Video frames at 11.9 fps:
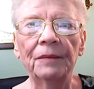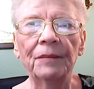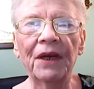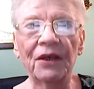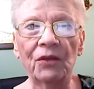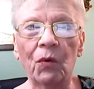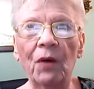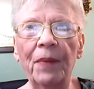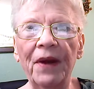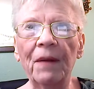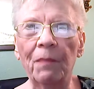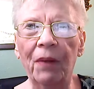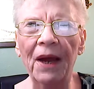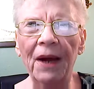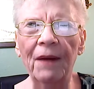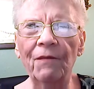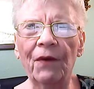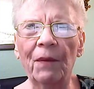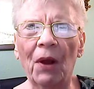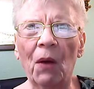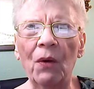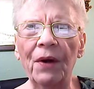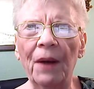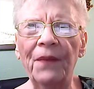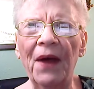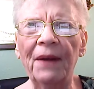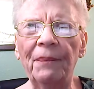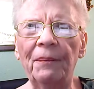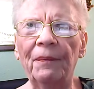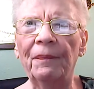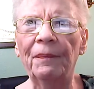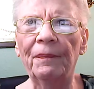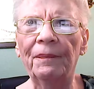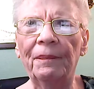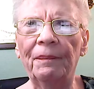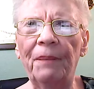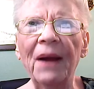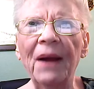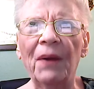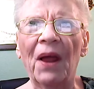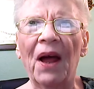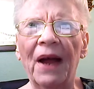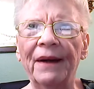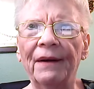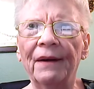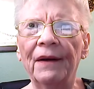because we're being blamed for blowing up that pipeline